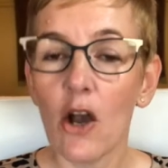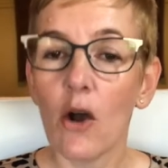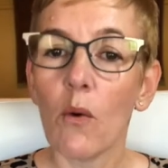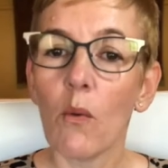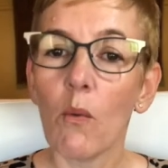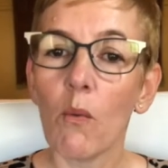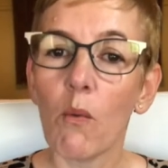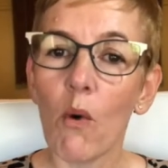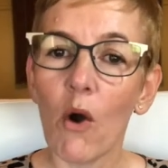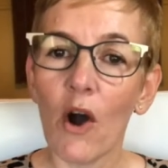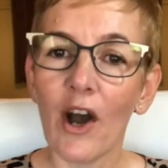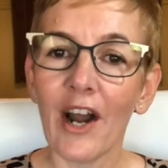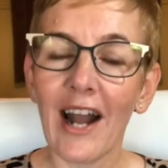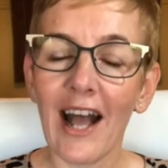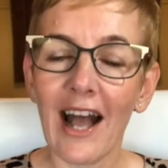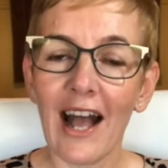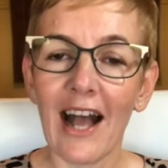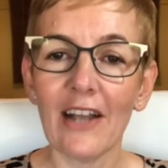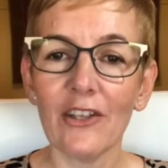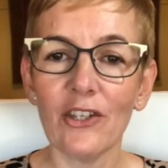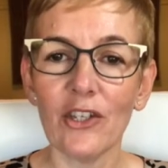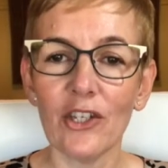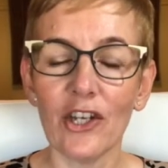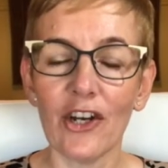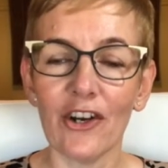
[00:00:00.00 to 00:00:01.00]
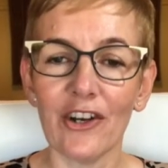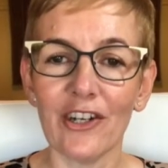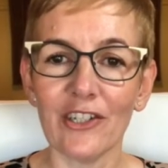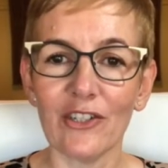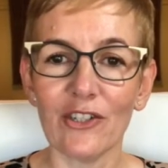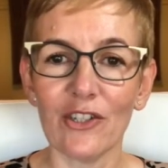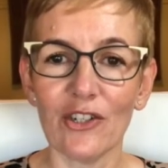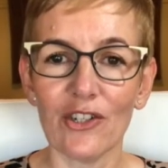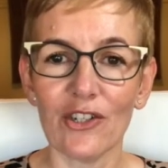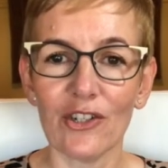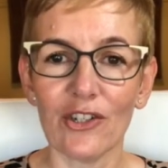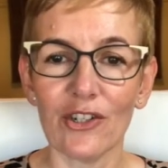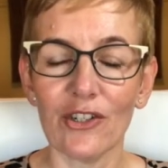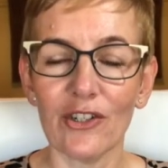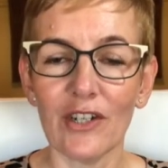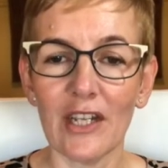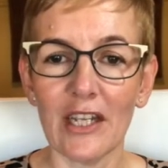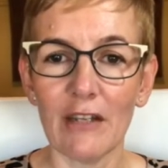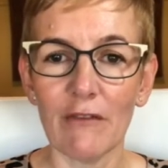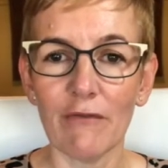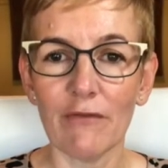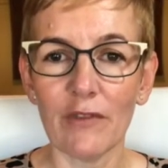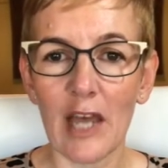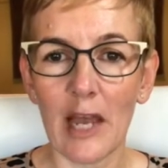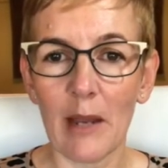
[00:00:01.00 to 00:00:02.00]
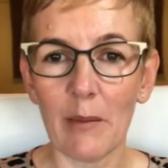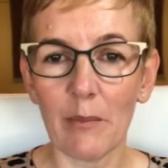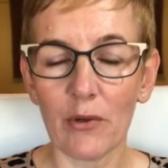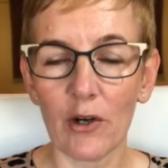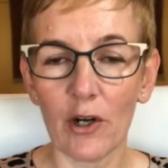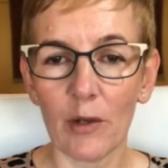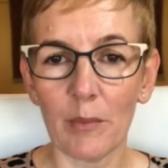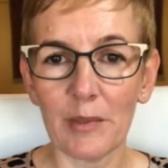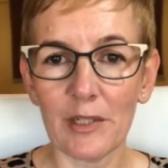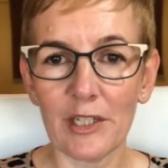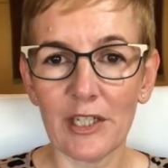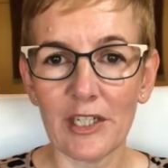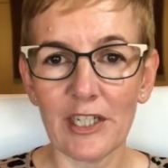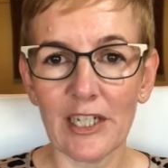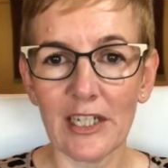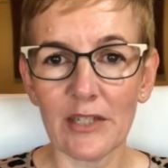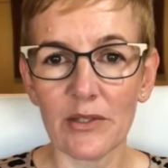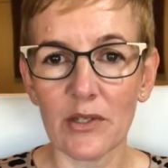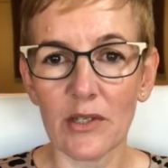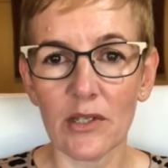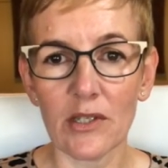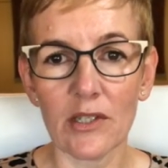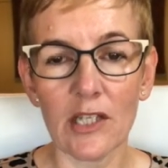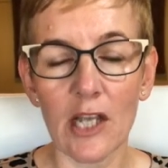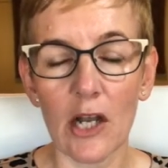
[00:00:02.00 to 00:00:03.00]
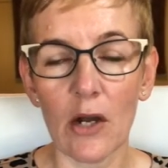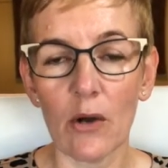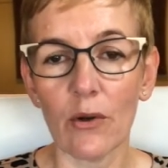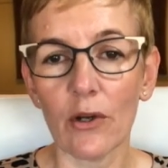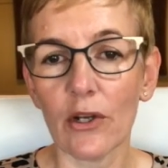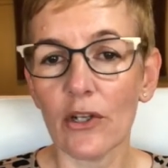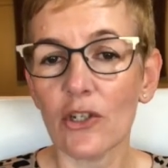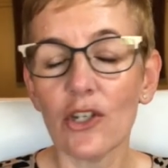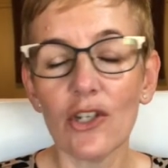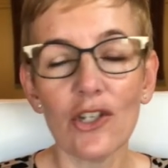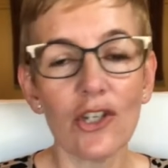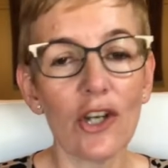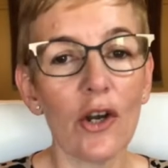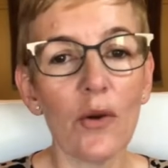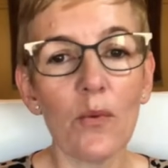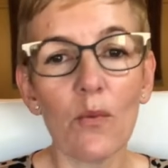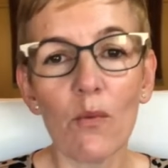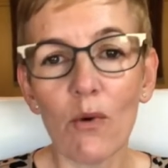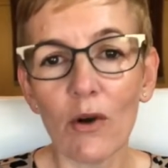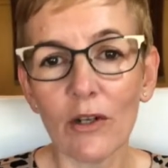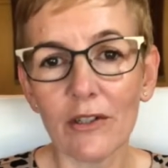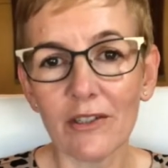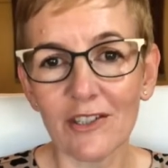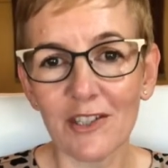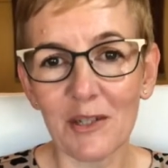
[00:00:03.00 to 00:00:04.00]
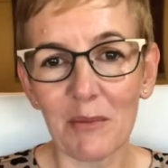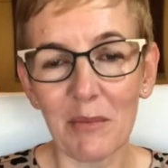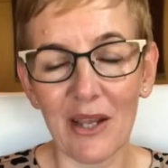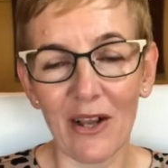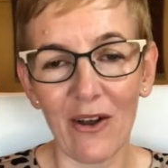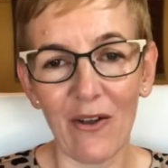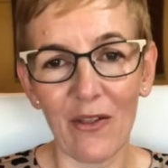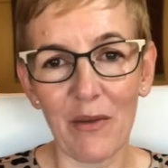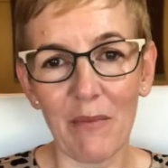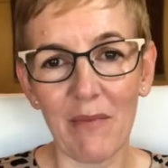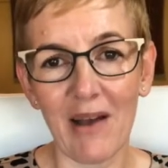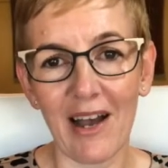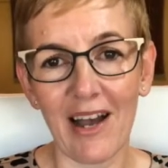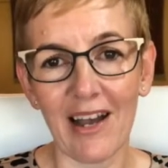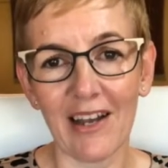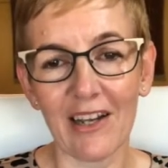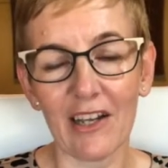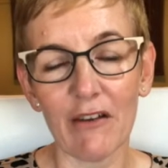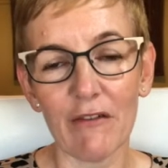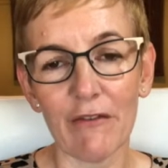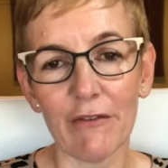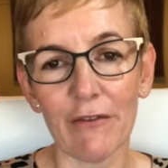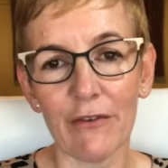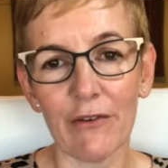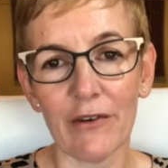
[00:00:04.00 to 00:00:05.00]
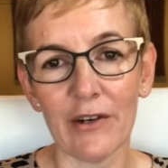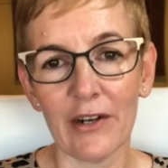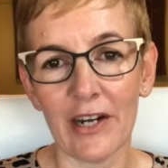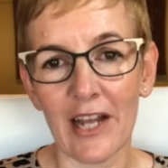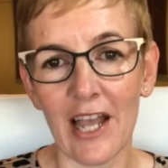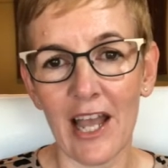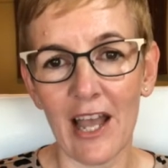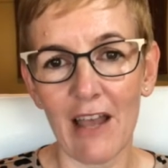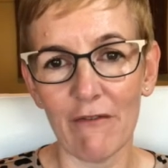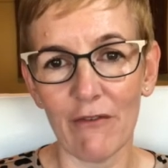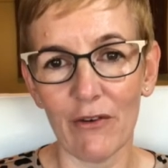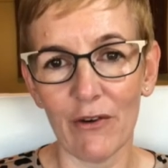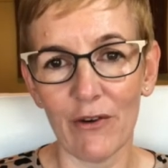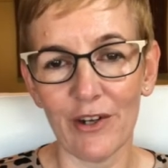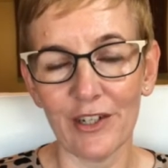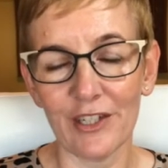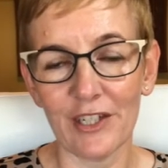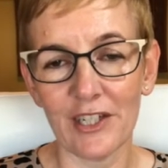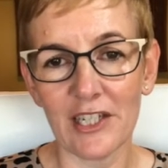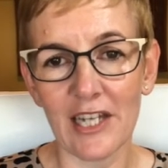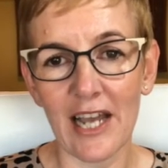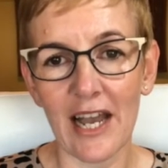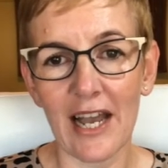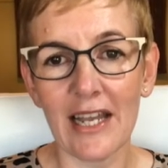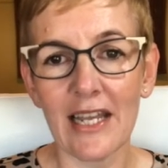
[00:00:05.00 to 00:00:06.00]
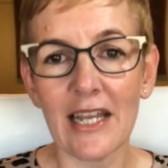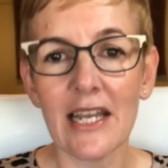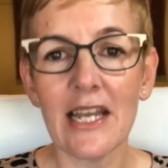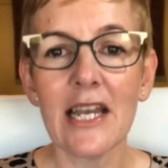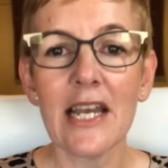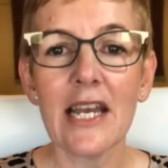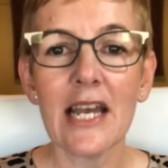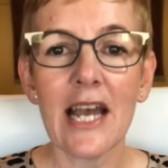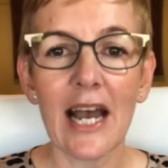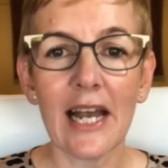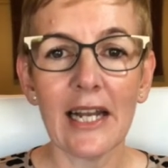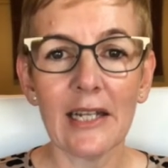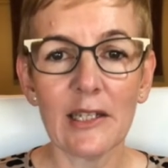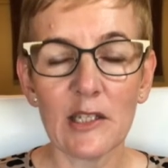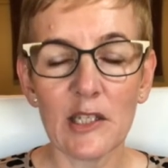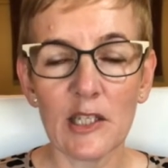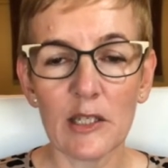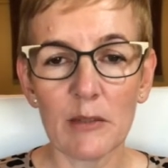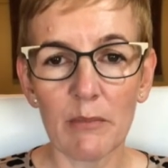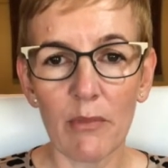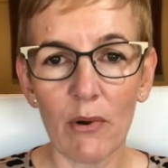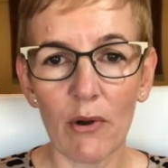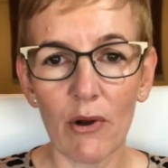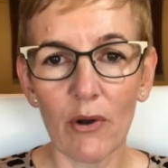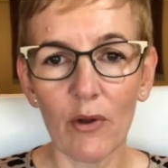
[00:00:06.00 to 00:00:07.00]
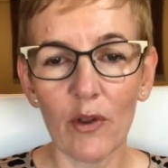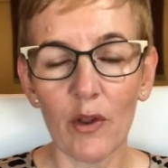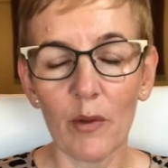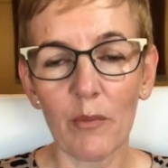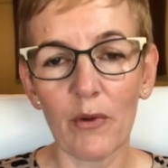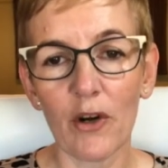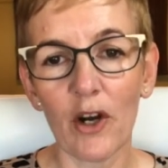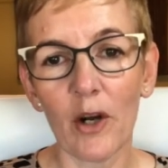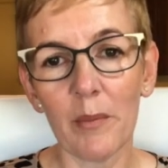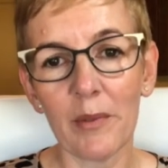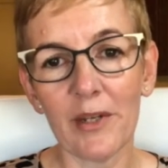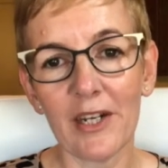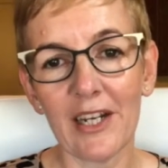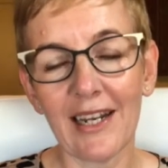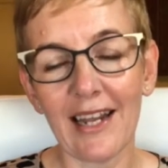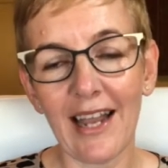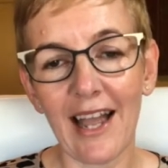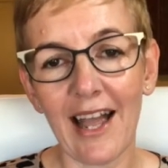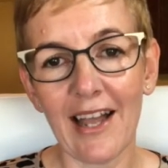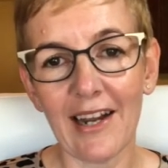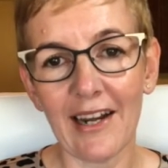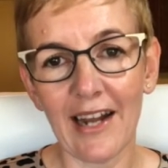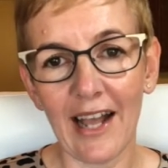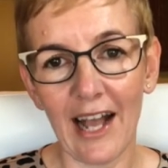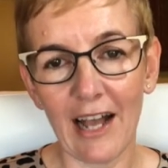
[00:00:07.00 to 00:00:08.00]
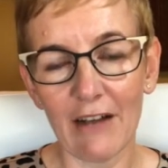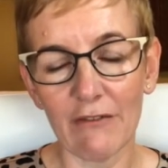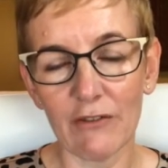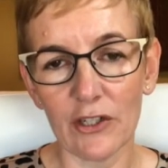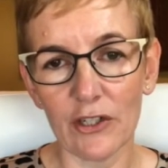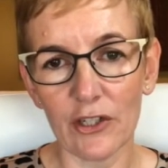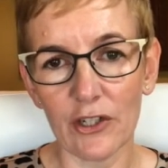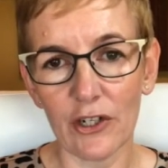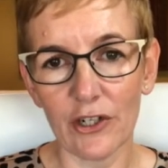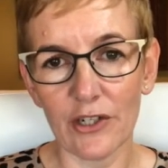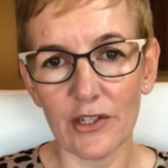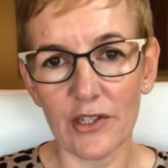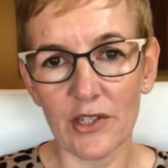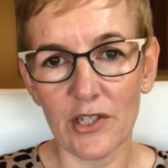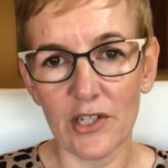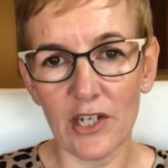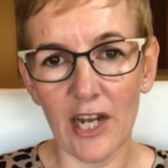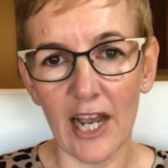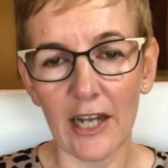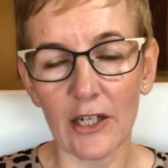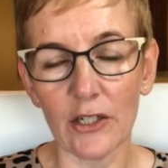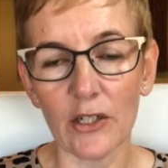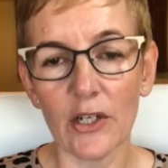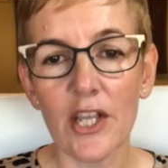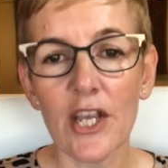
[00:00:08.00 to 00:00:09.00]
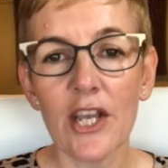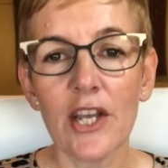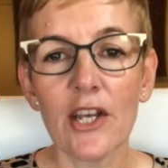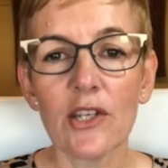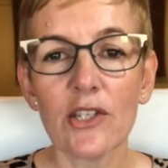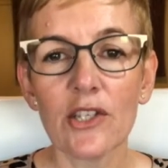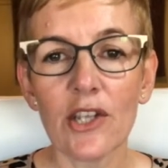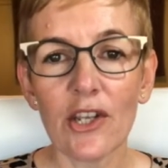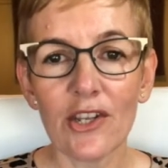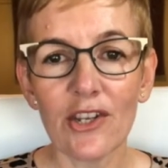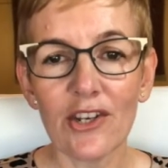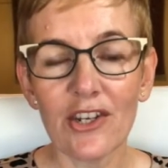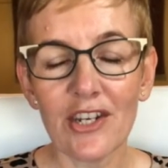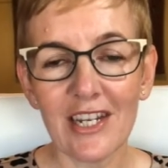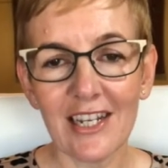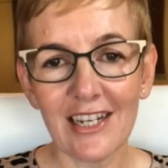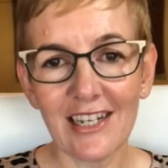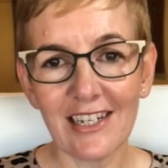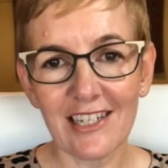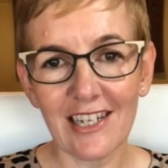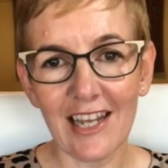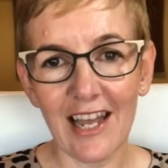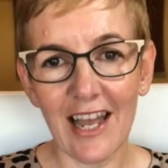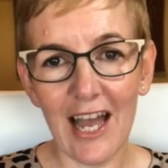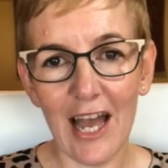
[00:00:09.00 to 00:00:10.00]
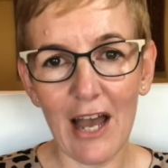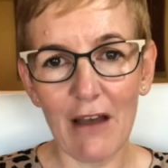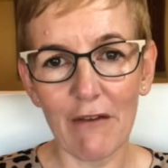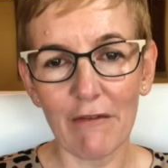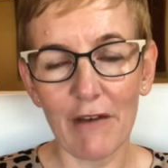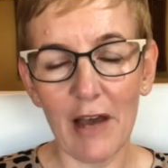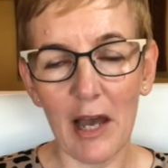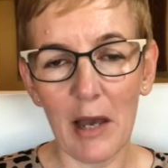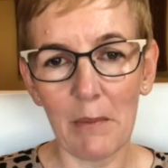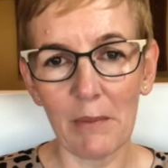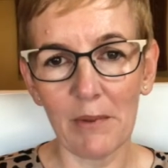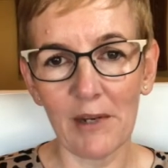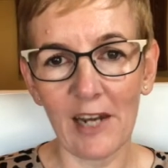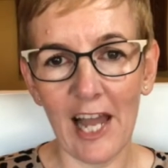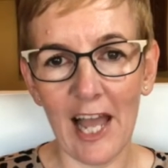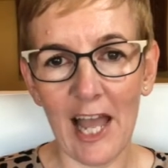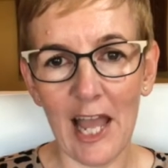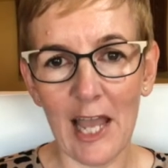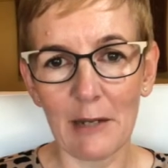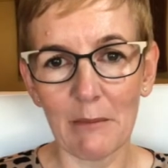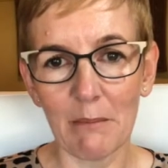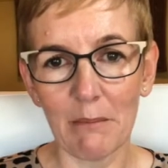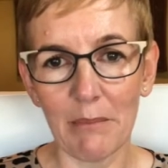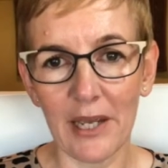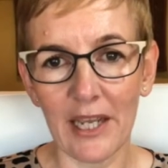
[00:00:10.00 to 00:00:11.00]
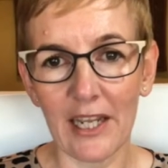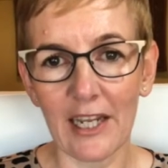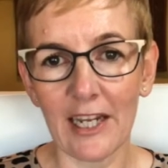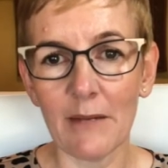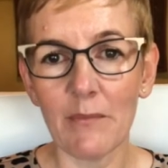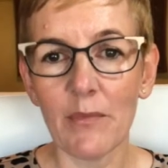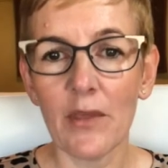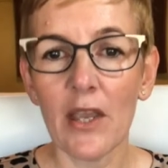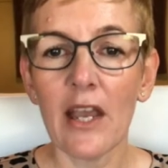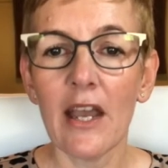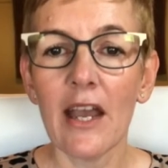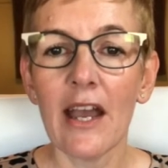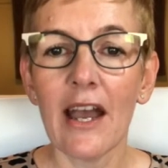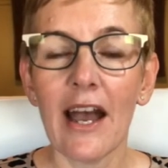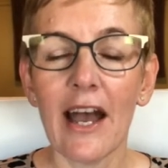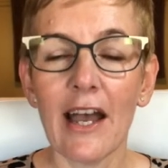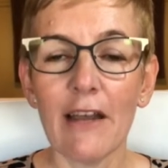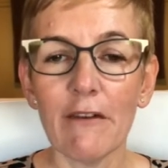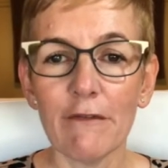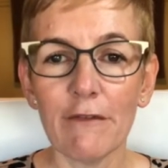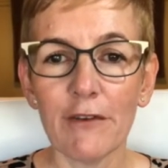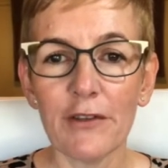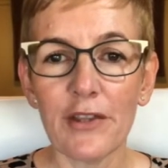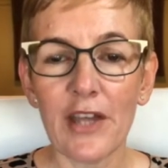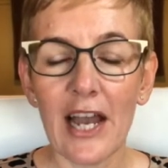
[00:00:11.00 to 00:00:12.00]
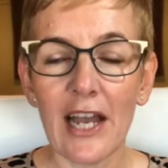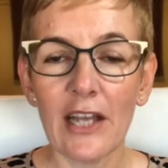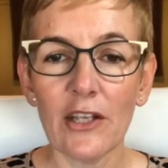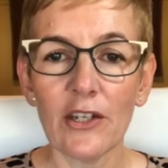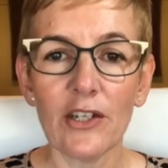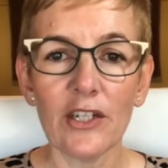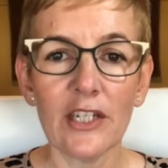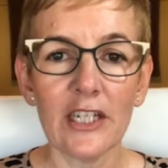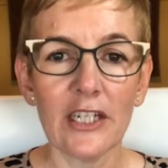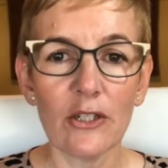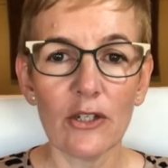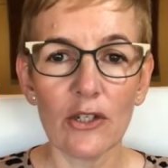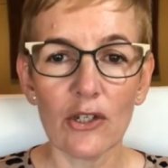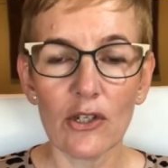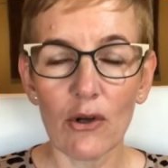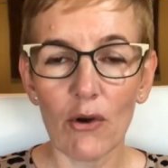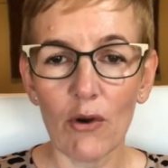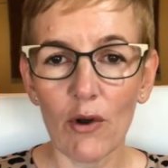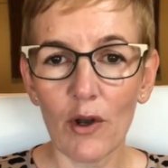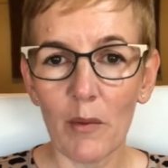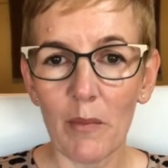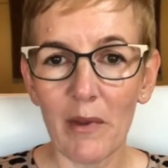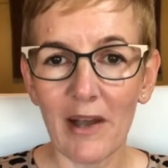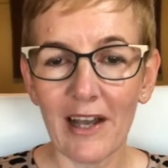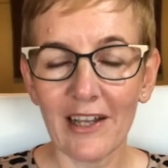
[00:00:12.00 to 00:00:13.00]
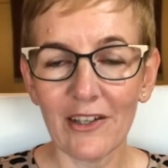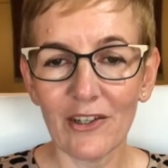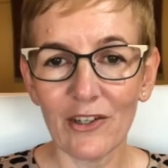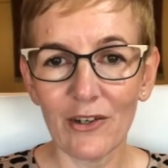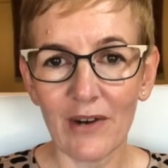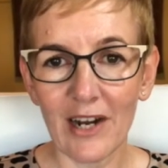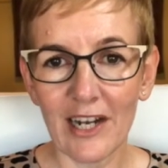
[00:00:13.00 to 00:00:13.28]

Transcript: What are you going to do if that property doesn't sell? Because you don't want to be on the market for an ever and a day and spoil the property and have it go stale. So you need to have a plan B. And for that, you need to talk about